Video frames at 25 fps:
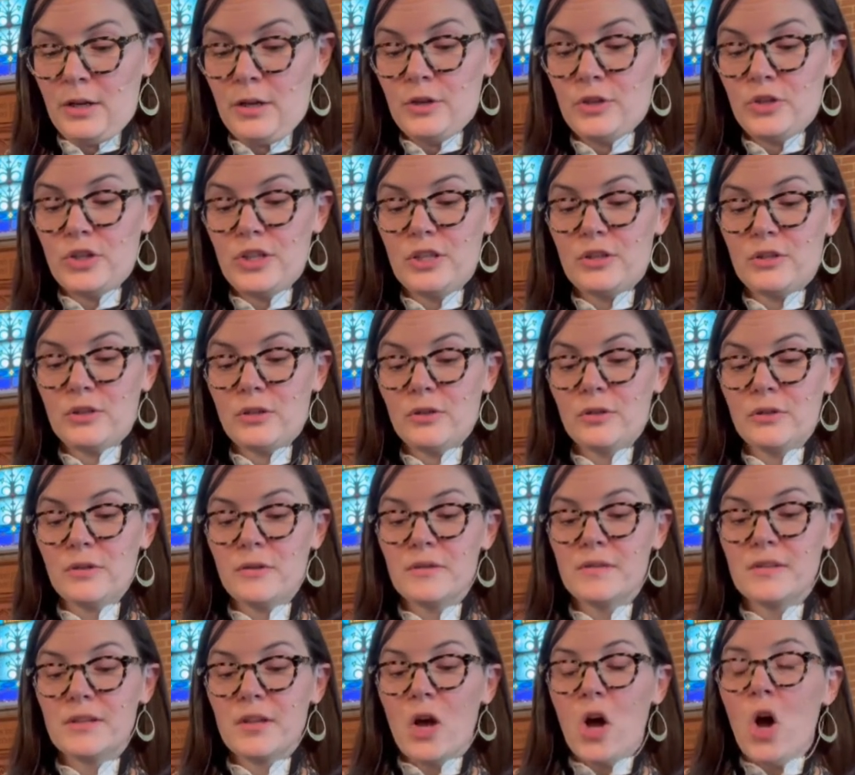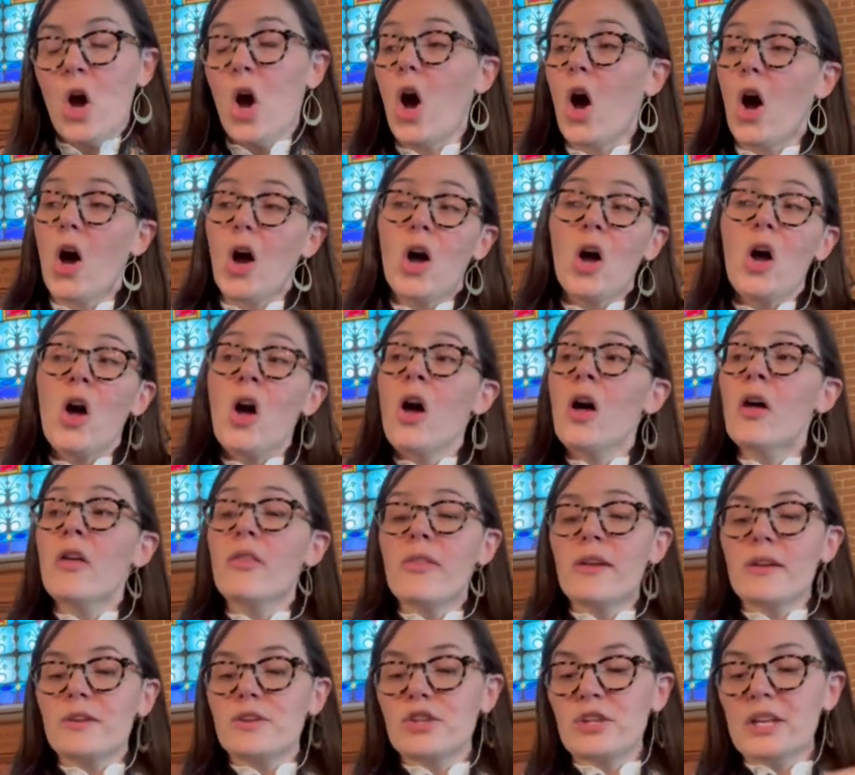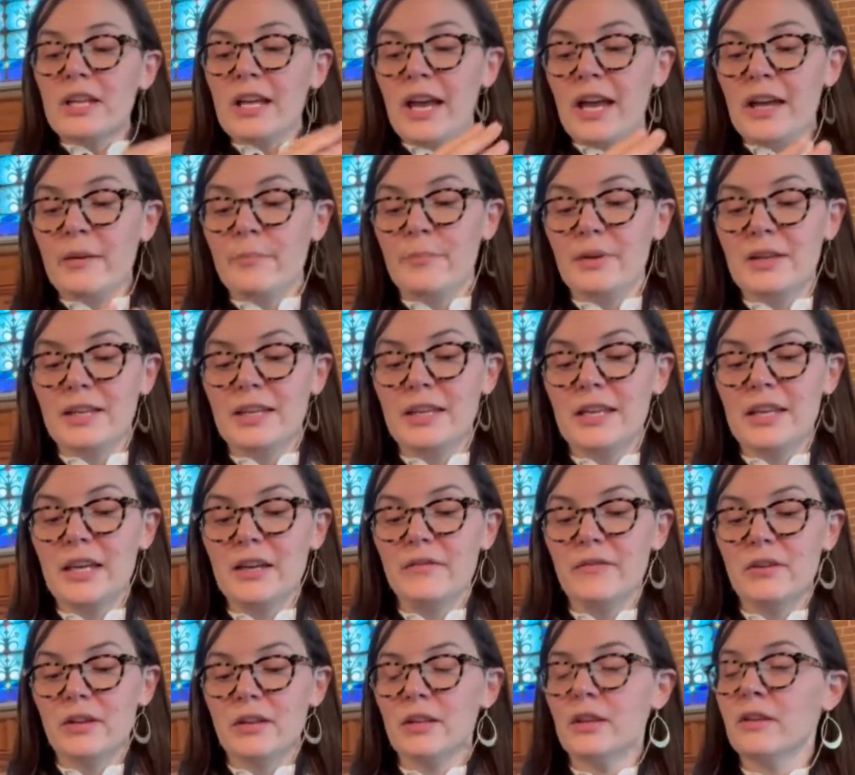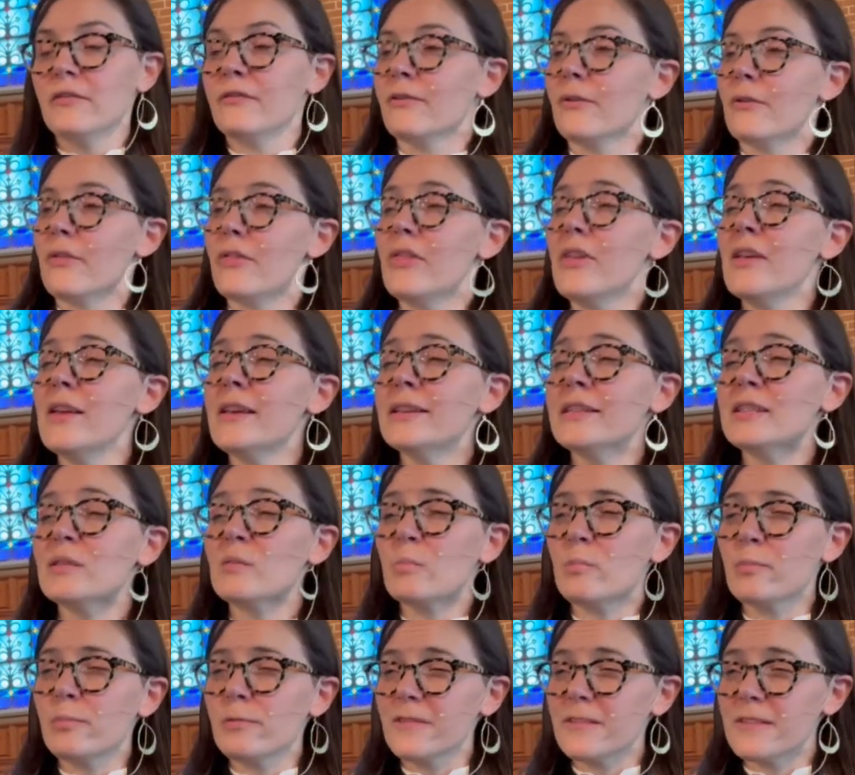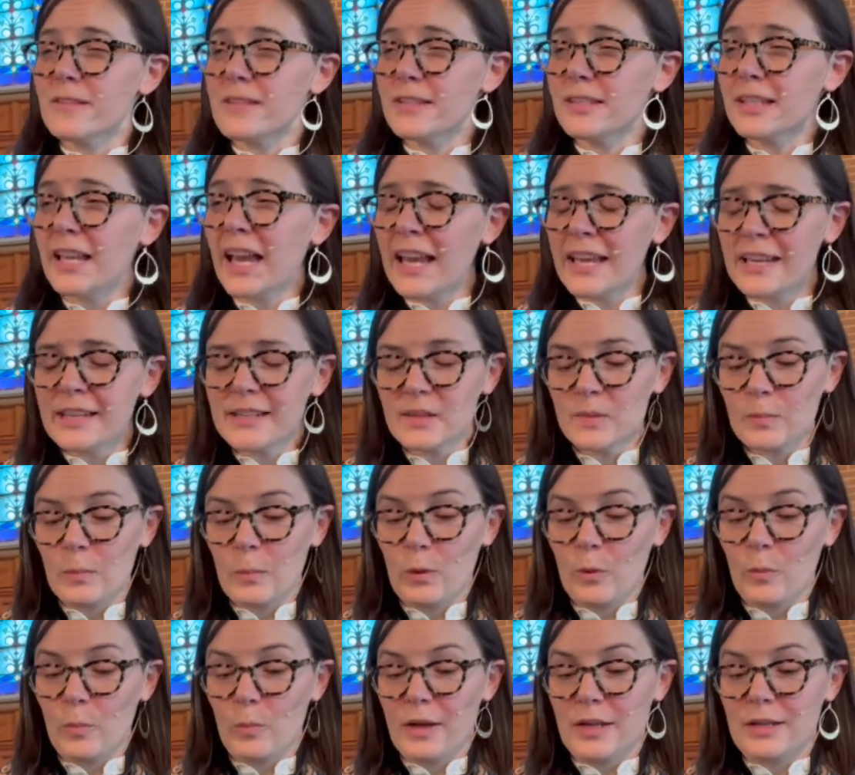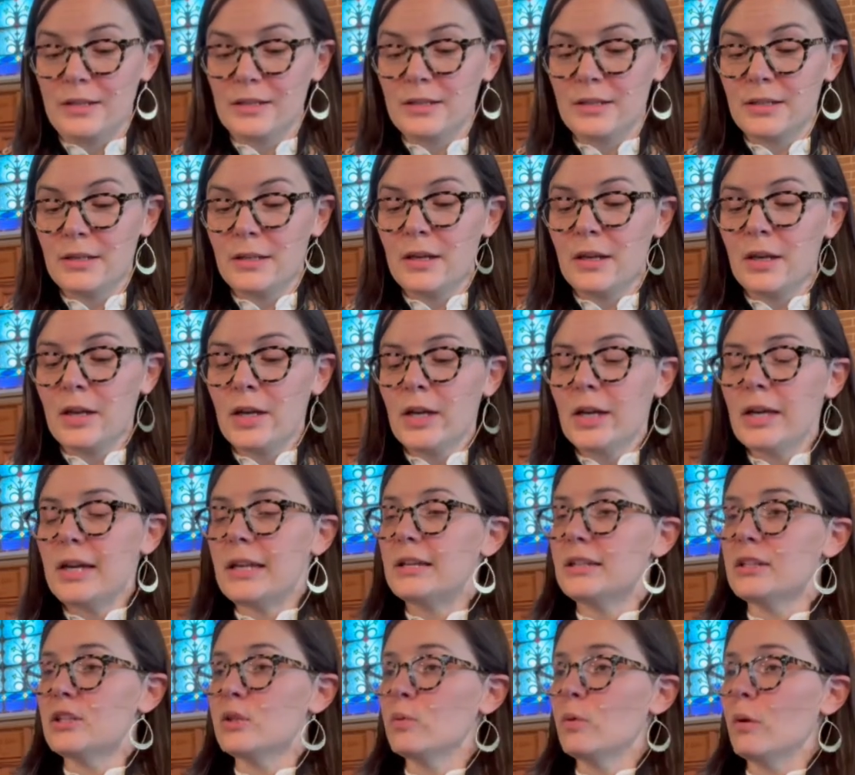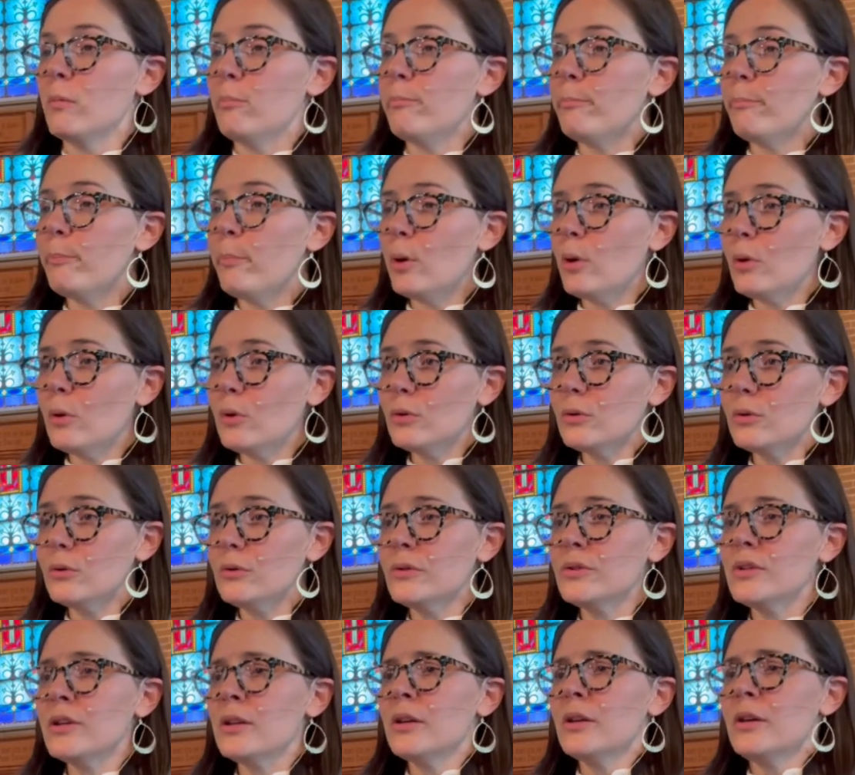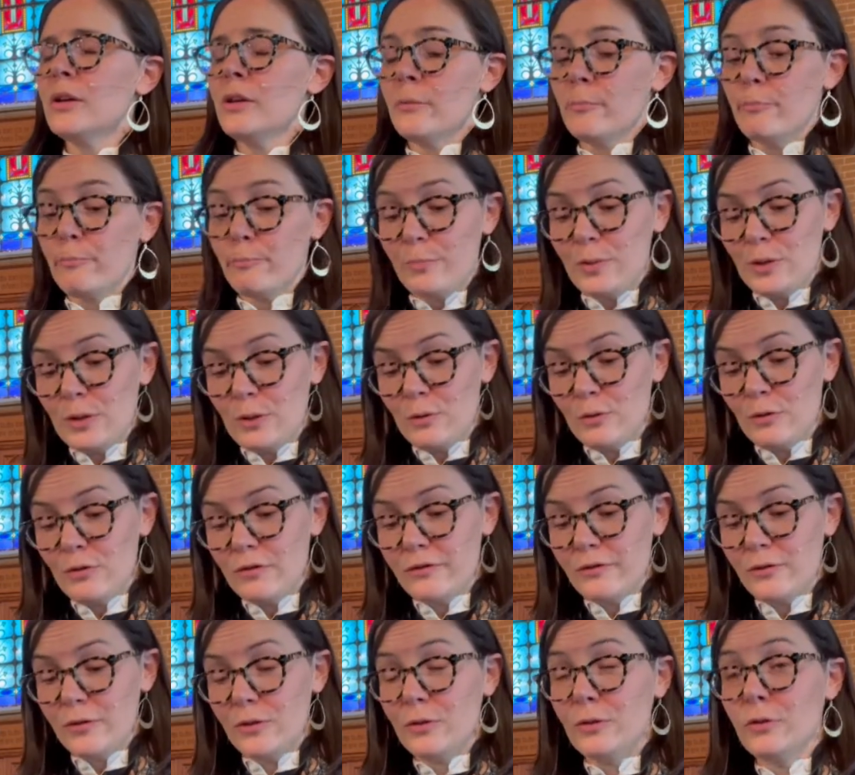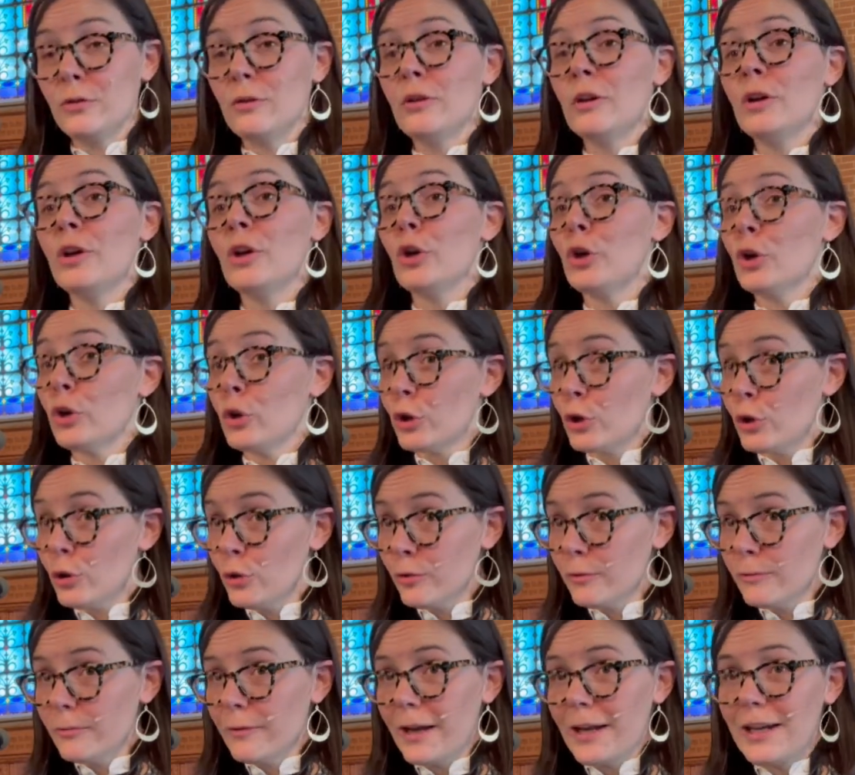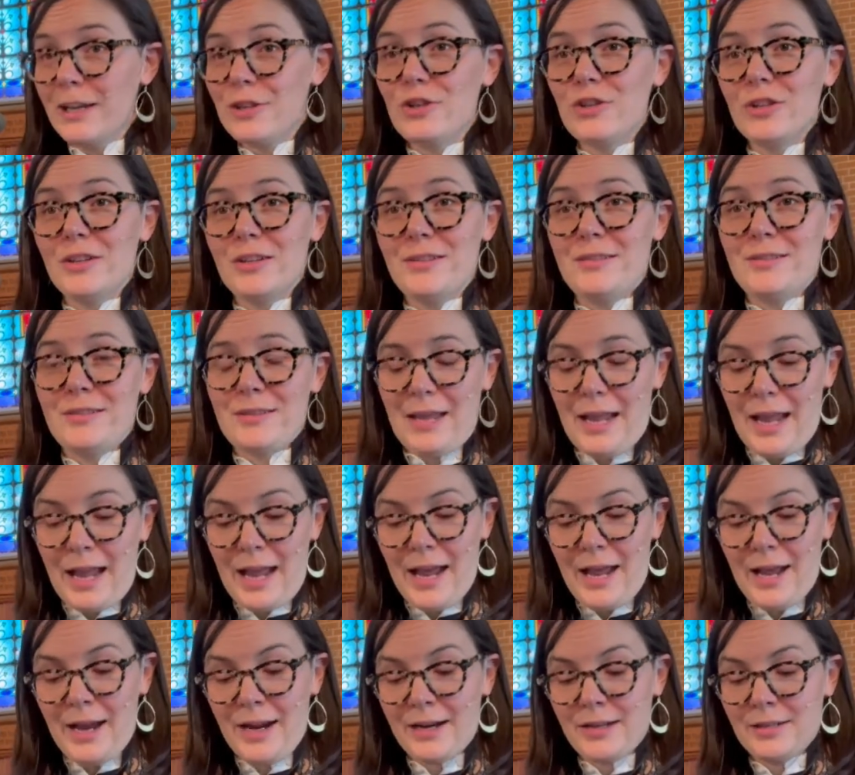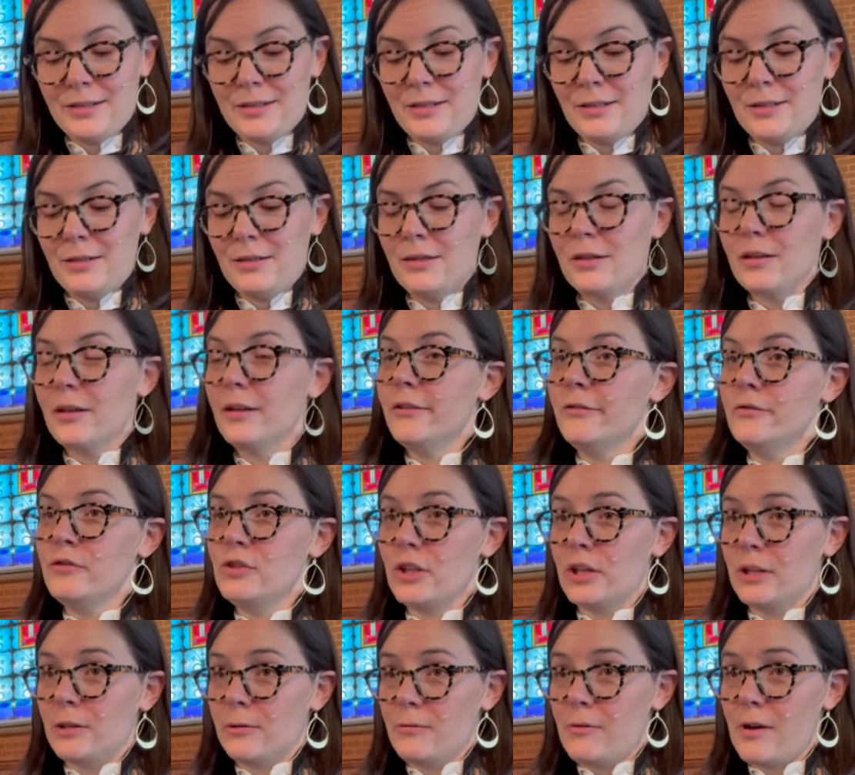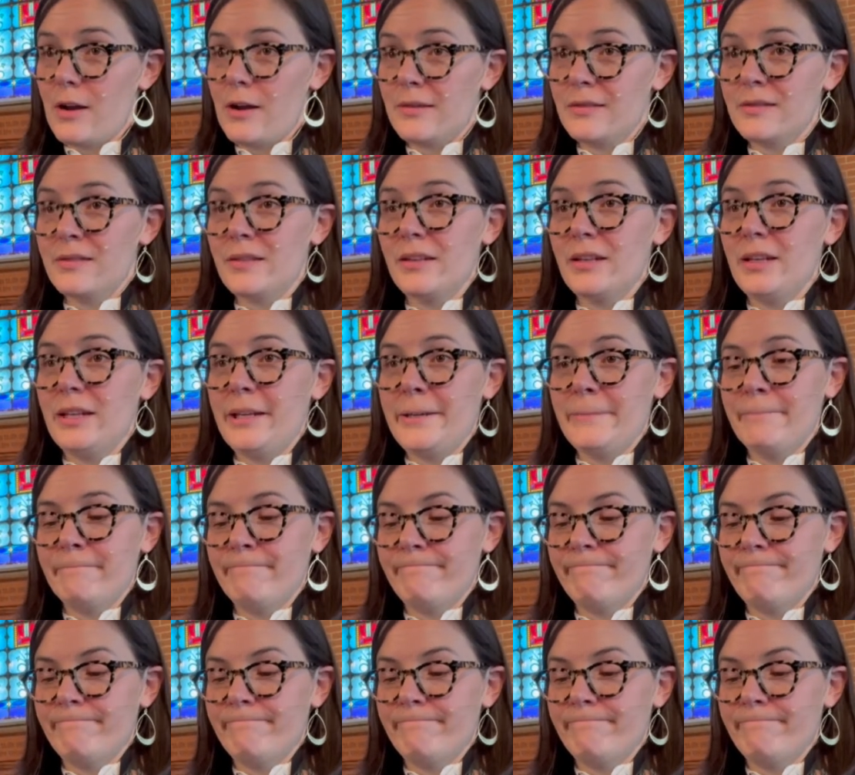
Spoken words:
She turns all that she had been given for this precise moment into a bold, beautiful, courageous act of generosity.